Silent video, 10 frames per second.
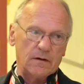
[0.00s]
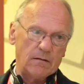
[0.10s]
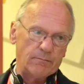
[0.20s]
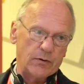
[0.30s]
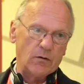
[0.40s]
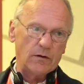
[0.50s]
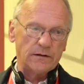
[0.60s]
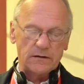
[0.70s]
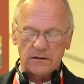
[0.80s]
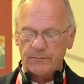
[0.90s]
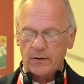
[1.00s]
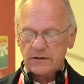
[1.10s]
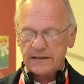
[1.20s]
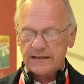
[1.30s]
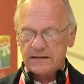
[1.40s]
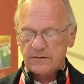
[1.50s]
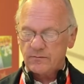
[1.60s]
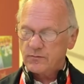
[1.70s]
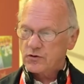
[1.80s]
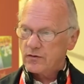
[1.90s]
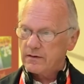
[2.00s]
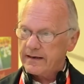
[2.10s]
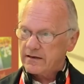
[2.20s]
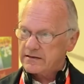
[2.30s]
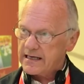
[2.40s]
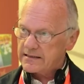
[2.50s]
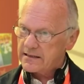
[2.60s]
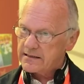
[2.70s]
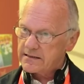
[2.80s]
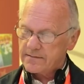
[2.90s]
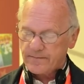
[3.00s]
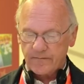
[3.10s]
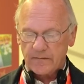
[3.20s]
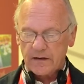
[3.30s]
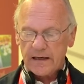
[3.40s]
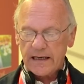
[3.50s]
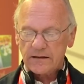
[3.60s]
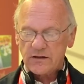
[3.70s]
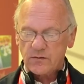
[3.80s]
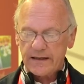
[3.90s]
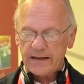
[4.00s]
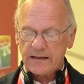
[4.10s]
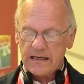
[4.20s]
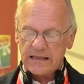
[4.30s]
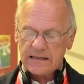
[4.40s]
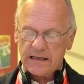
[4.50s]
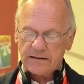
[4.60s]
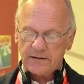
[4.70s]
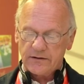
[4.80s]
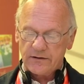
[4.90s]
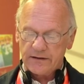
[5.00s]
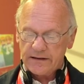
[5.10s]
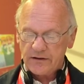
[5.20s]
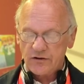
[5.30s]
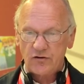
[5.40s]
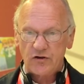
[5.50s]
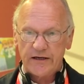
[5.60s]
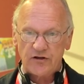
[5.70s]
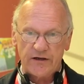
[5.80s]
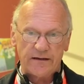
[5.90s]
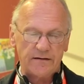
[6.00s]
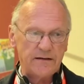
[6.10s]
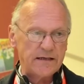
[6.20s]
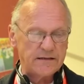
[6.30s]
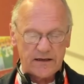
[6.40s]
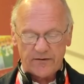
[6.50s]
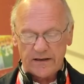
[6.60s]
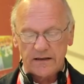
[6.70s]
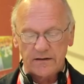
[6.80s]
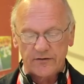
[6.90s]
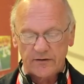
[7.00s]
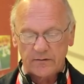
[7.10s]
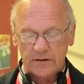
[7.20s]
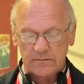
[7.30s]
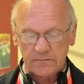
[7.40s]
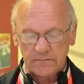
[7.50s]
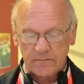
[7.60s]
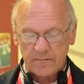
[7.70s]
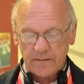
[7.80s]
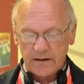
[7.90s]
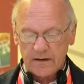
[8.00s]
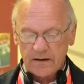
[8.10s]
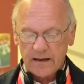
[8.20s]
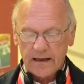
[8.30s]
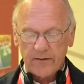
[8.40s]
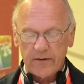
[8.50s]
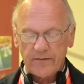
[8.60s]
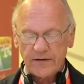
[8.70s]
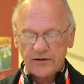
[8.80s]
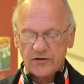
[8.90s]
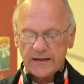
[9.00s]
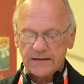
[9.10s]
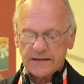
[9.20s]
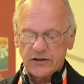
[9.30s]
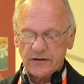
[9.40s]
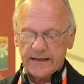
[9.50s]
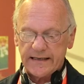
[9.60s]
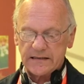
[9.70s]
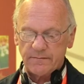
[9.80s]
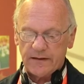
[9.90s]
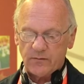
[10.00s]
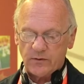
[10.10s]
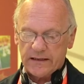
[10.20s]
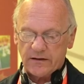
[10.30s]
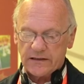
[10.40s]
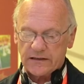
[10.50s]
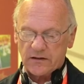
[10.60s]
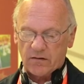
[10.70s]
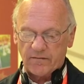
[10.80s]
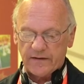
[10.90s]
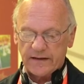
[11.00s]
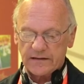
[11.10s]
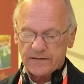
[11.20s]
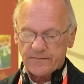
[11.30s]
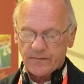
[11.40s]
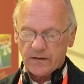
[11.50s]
In Poland and the Baltics, talking about Tatars, elsewhere Kazakh, Turkish, Chechen, Azeri, and so on. However, the transition hasn't been without its conflicts.